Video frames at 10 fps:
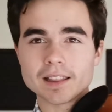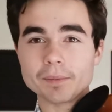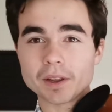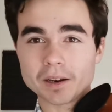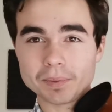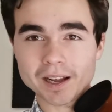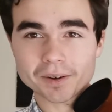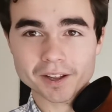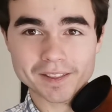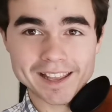Then we're going to
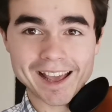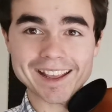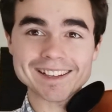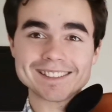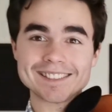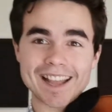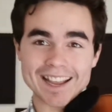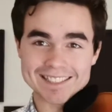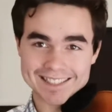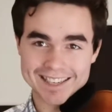pluck on the A. A
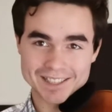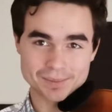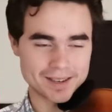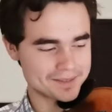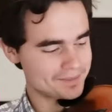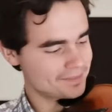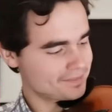is the next one.